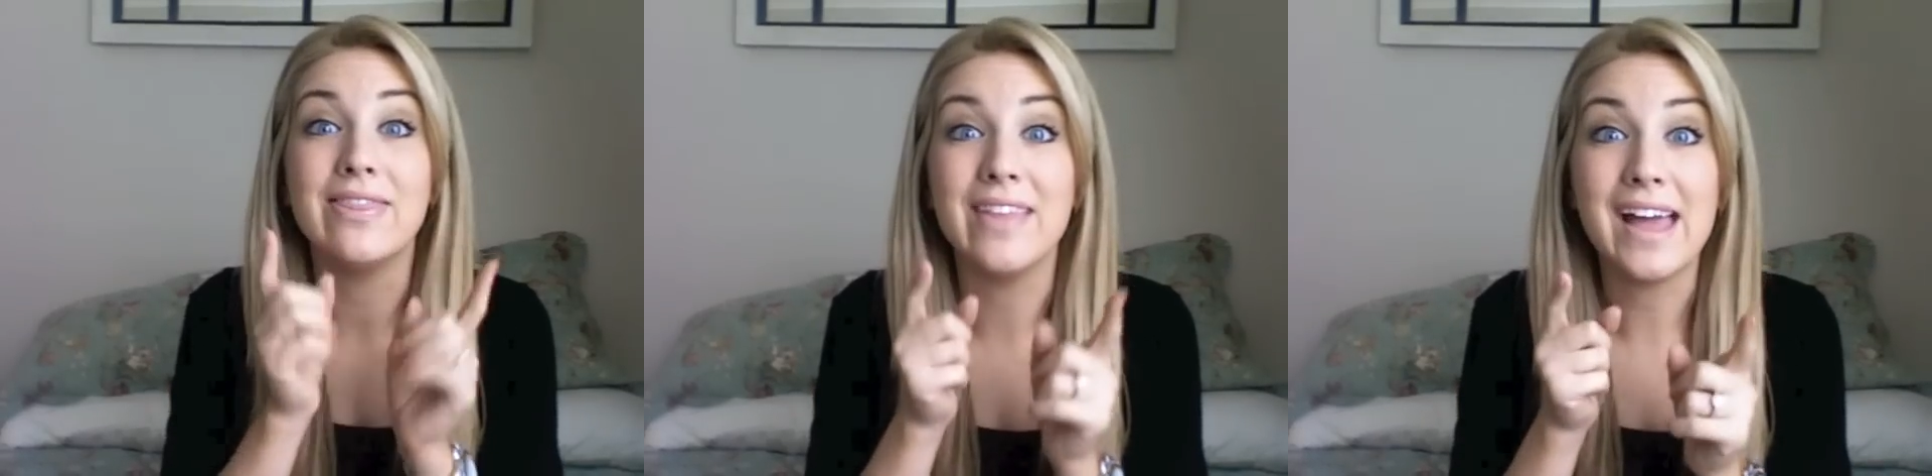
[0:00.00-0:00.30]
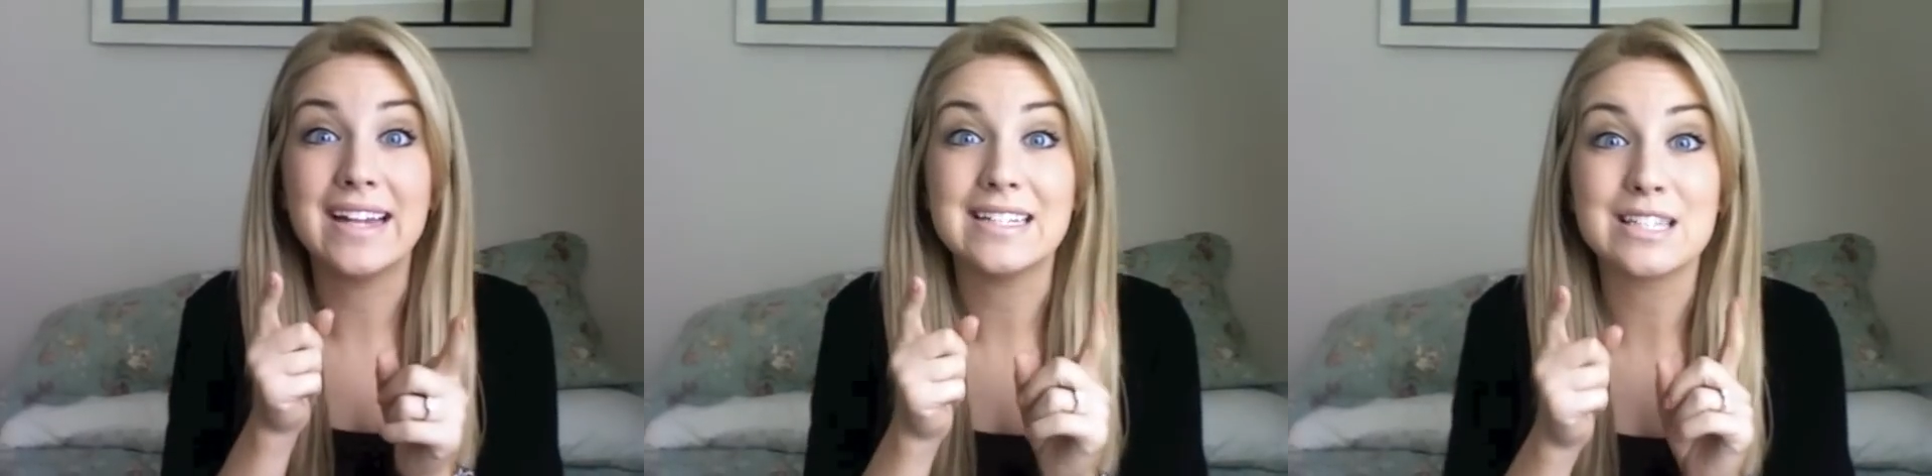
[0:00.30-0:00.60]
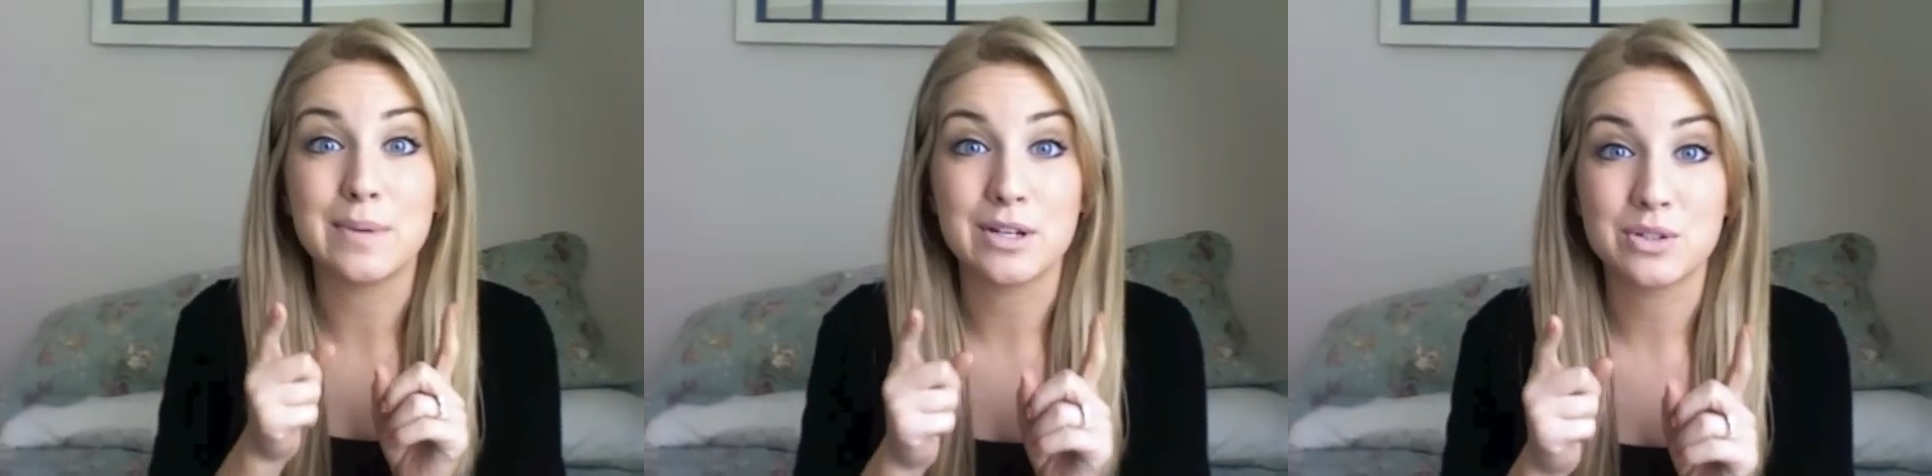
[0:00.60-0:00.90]
And
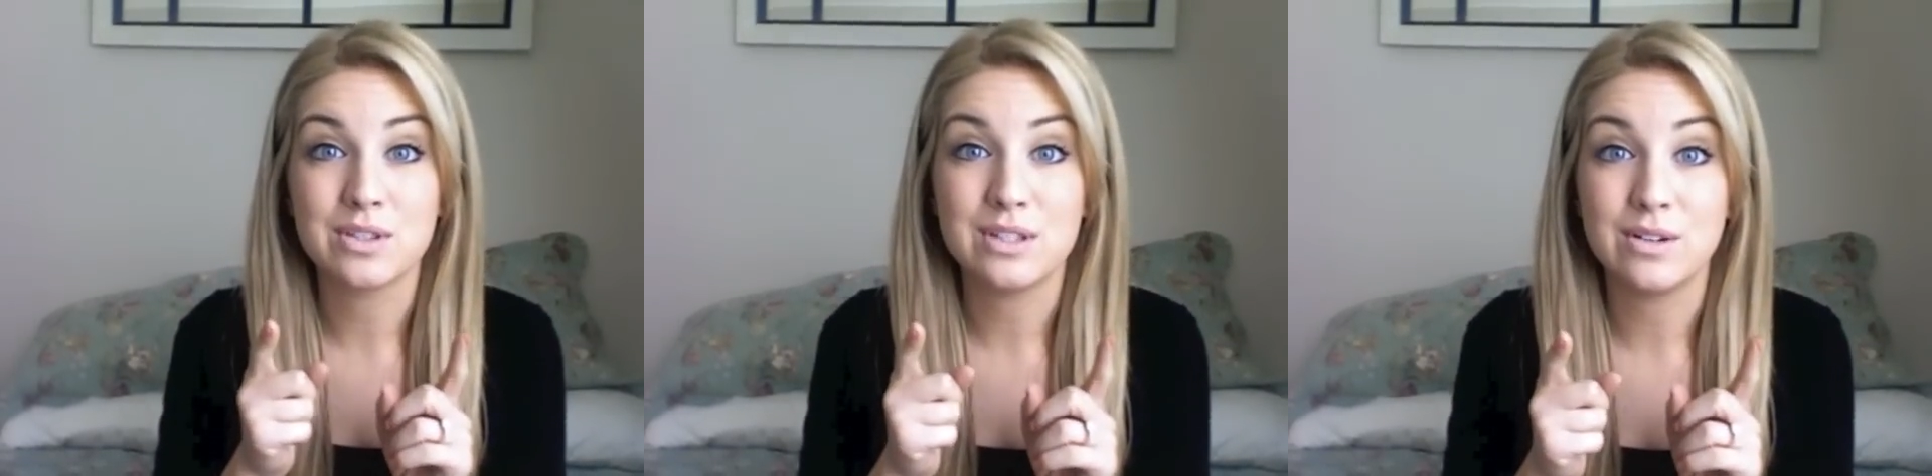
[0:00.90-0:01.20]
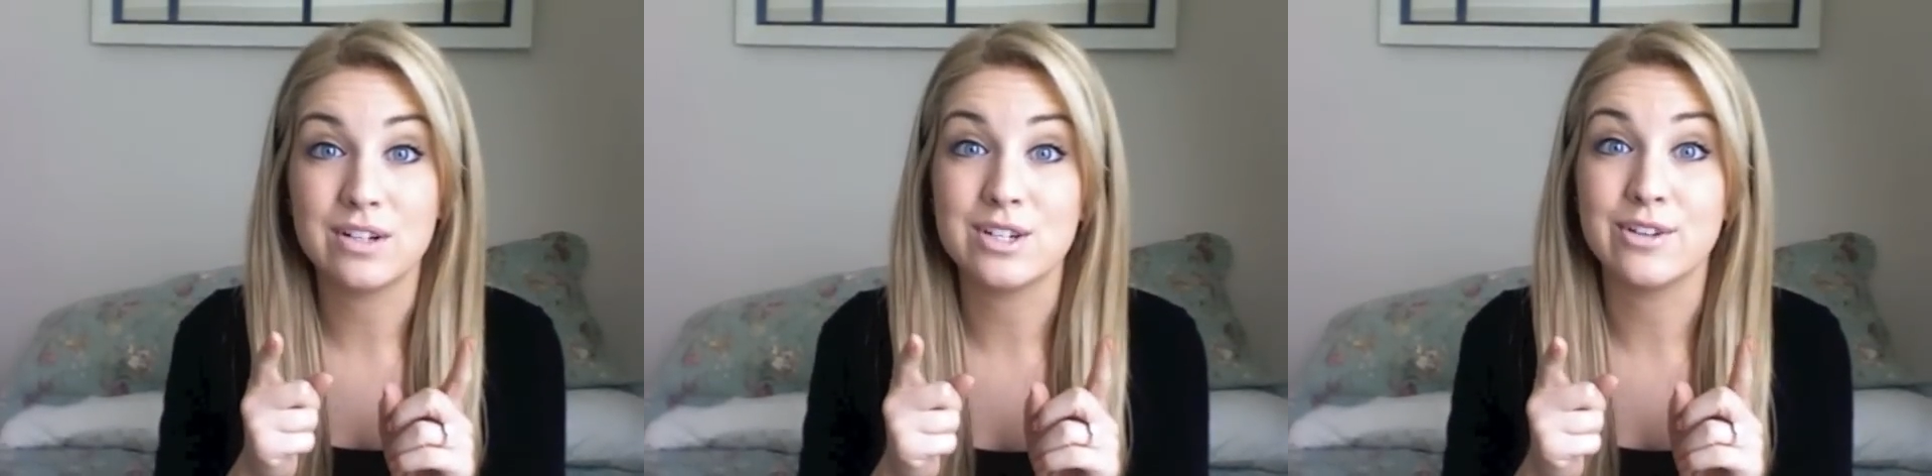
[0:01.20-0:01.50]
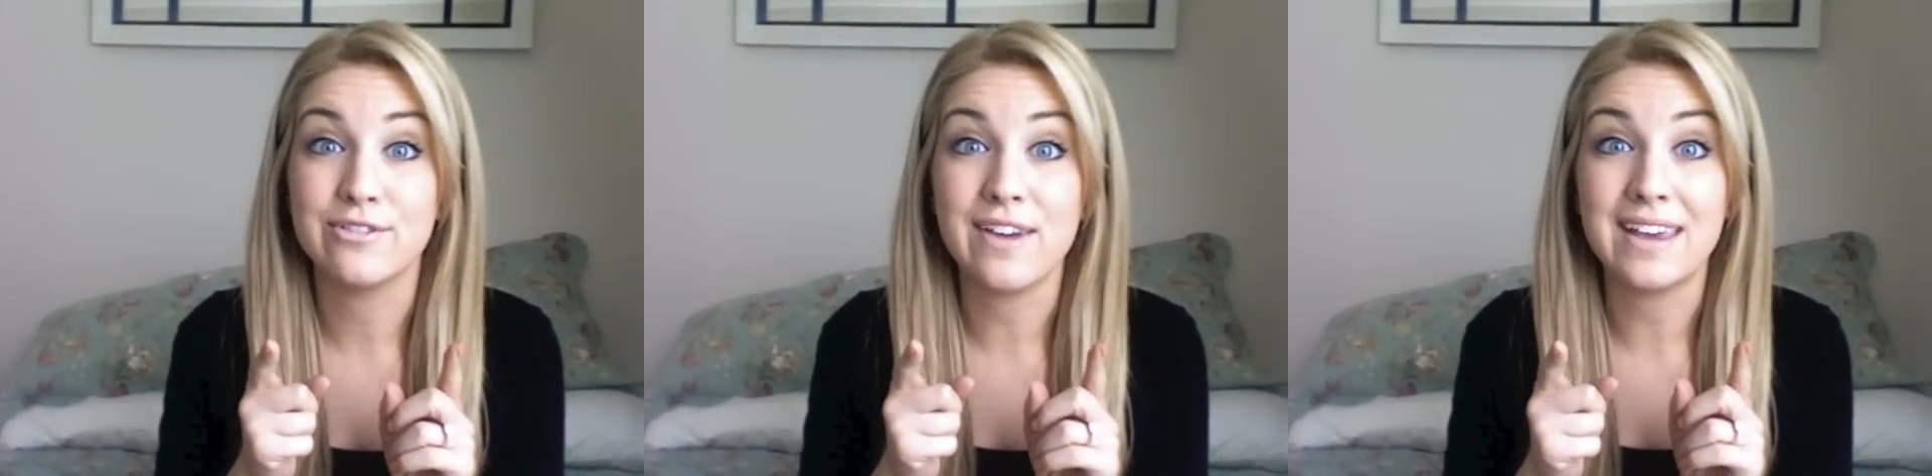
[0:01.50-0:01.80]
then, special secret
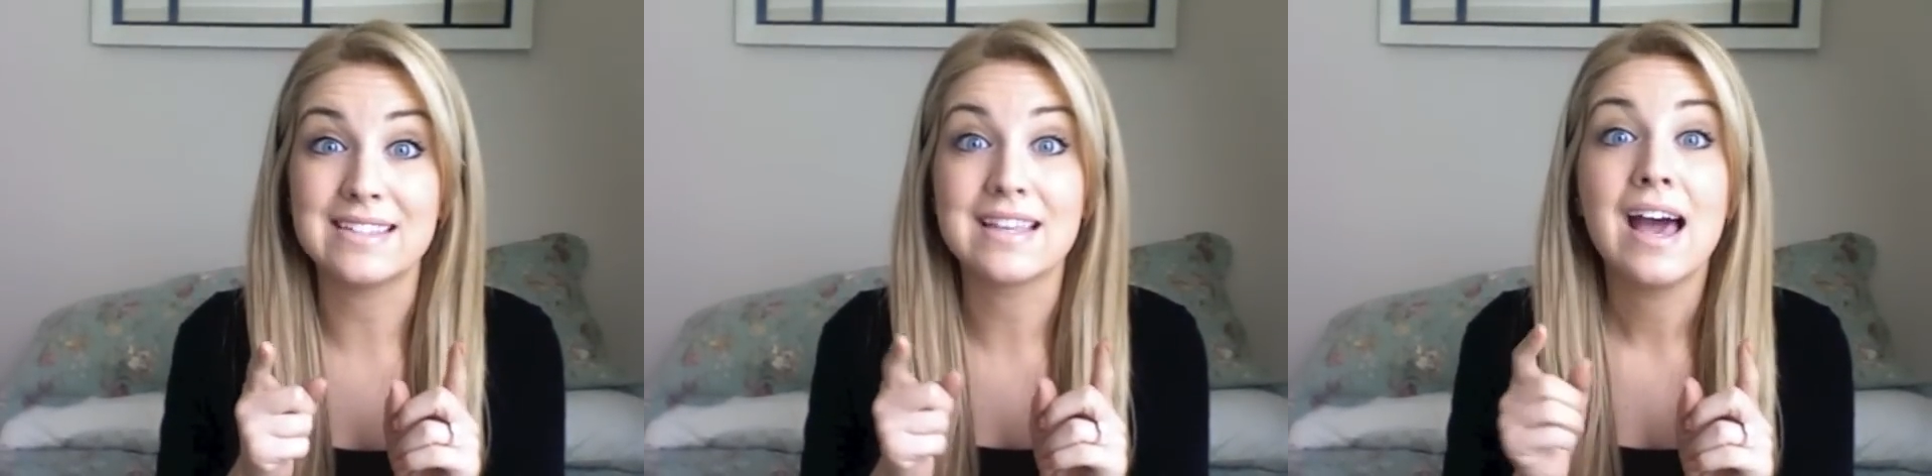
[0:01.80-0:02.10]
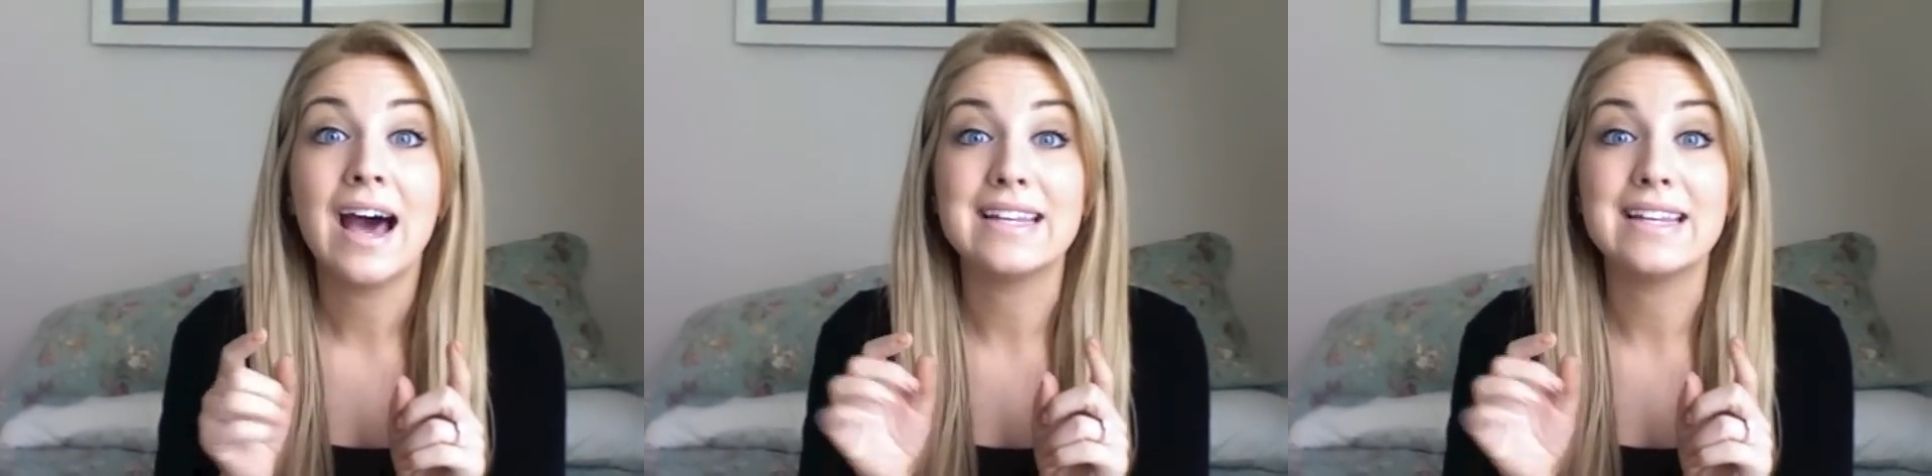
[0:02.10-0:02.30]
to your face,